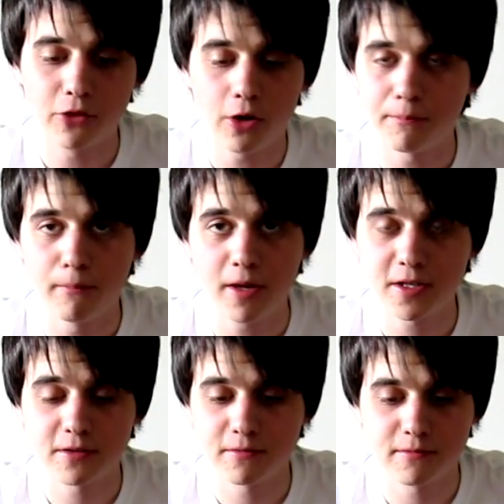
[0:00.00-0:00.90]
I've got
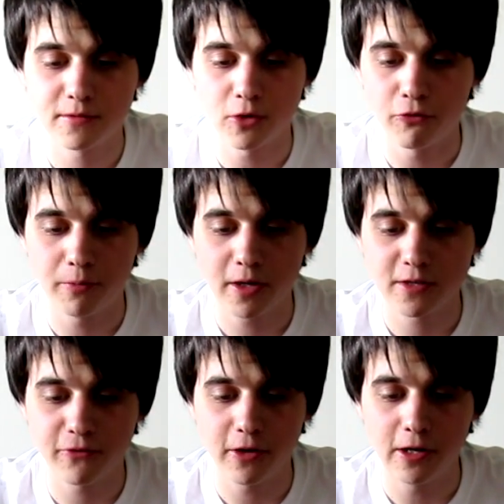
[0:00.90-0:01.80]
mixed
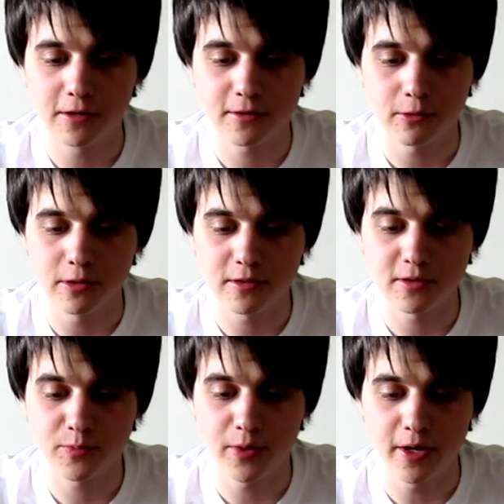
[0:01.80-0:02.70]
feelings towards
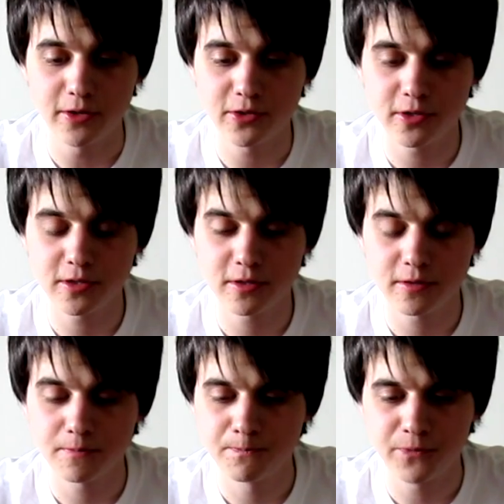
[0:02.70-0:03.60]
this beer. It's just,
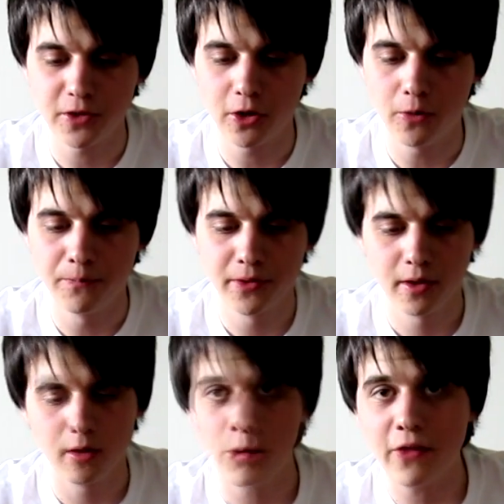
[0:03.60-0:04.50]
you know,
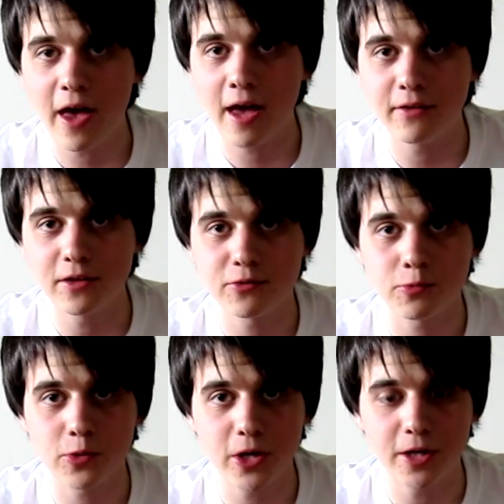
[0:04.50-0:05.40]
on one hand it's
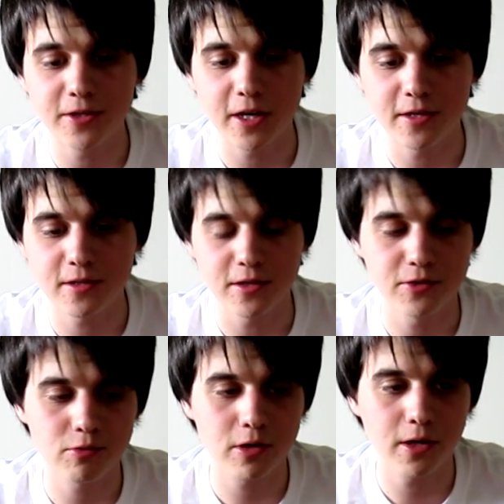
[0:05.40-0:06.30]
really tasty,
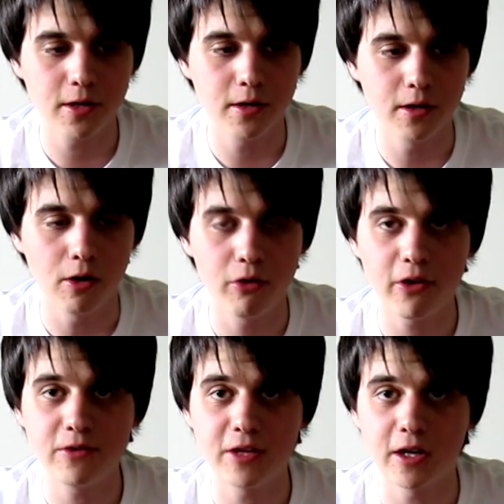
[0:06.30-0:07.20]
it's really
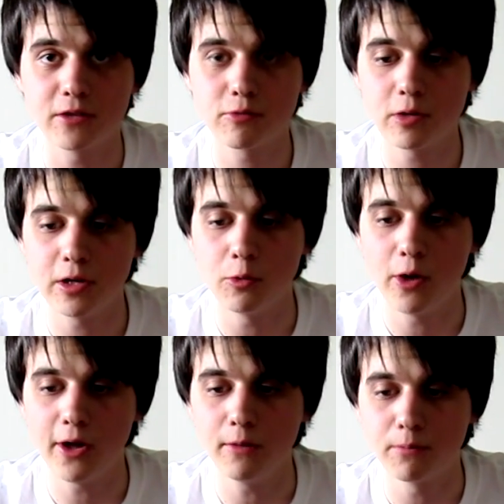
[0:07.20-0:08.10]
authentic, it's really
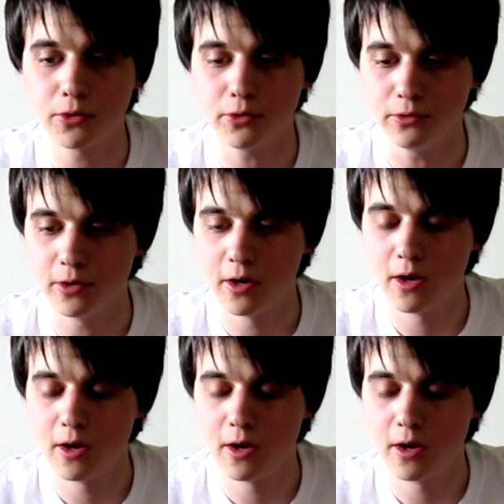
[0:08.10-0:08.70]
well brewed.